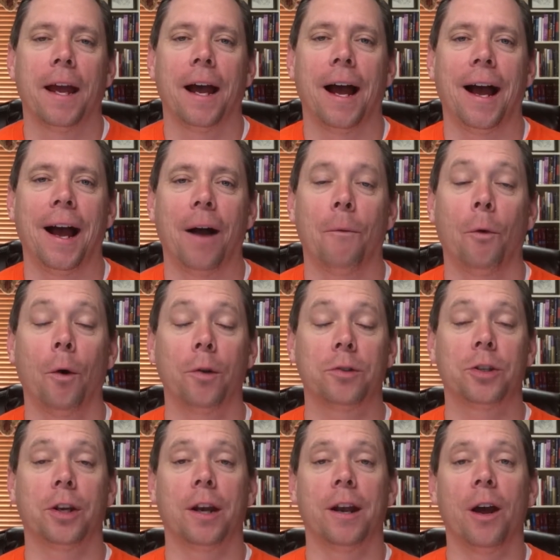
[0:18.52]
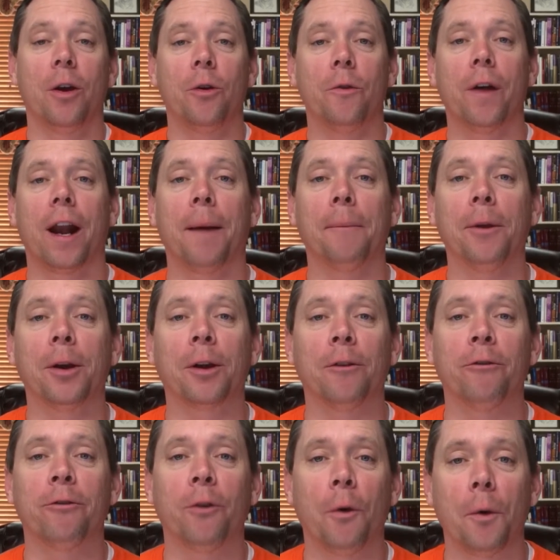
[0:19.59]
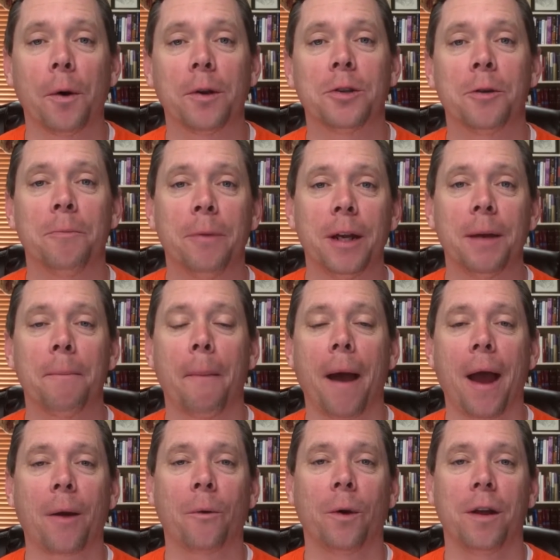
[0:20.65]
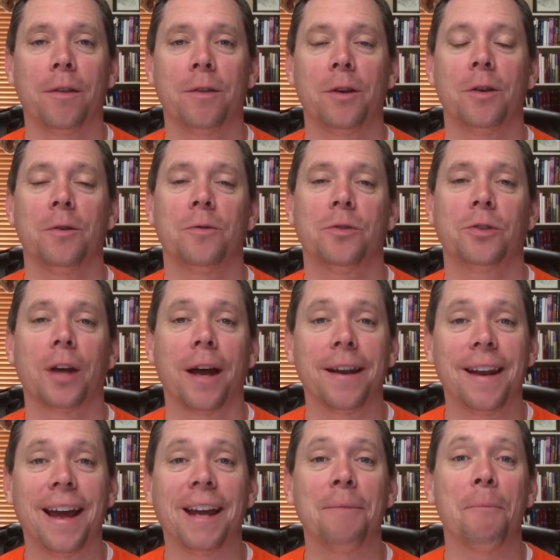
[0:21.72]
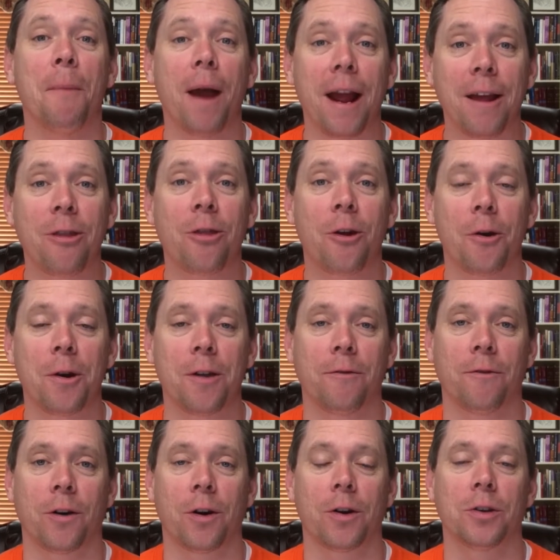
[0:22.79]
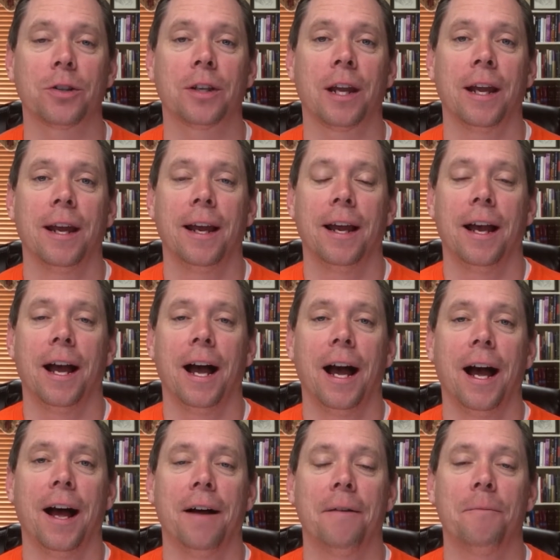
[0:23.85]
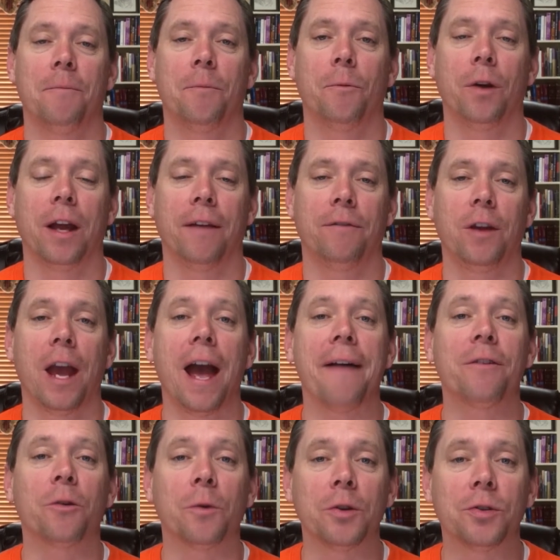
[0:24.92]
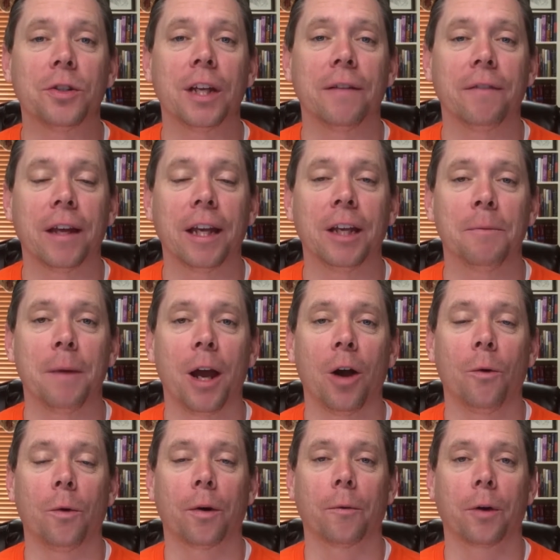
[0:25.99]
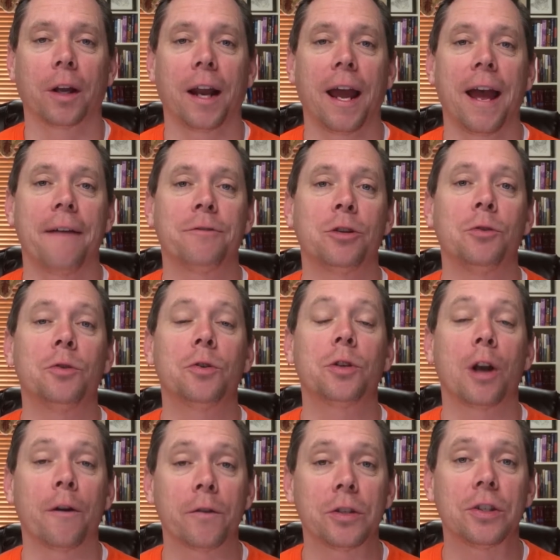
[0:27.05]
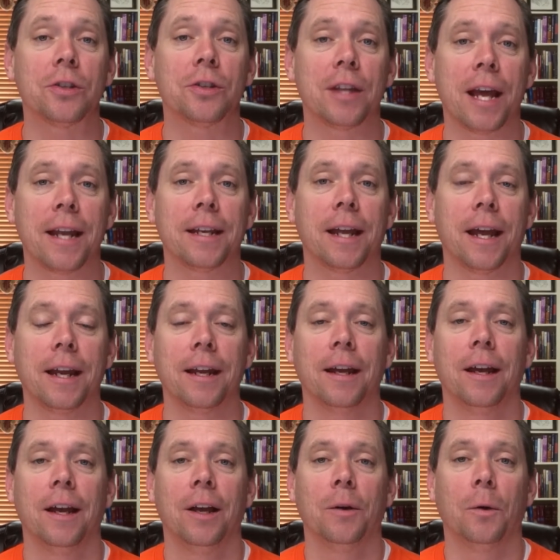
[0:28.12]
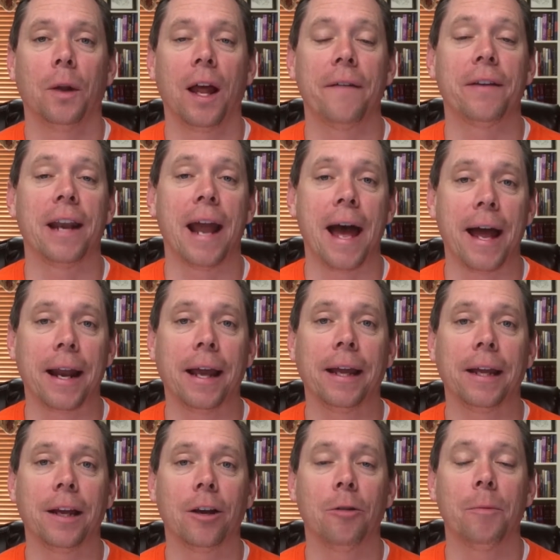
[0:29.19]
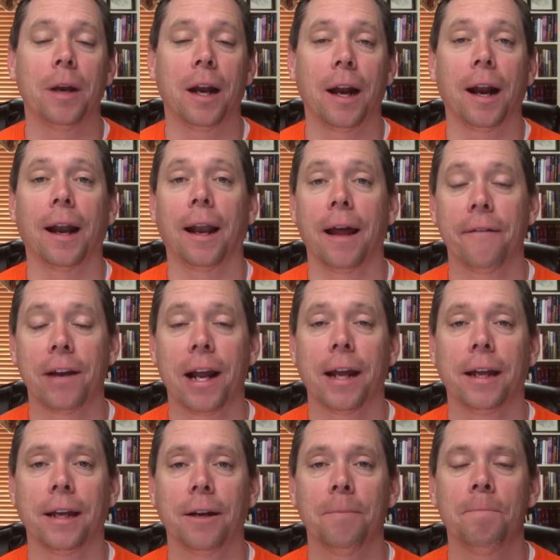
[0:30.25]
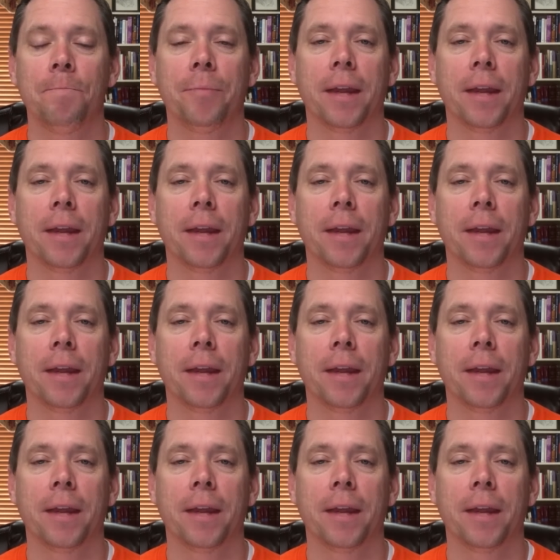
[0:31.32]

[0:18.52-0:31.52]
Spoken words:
I want you to know that I'm looking forward to being back with you Sunday, May 31st. If you haven't received the email, we're going to have two services that day. We'll have a 9 a.m. and an 11 a.m.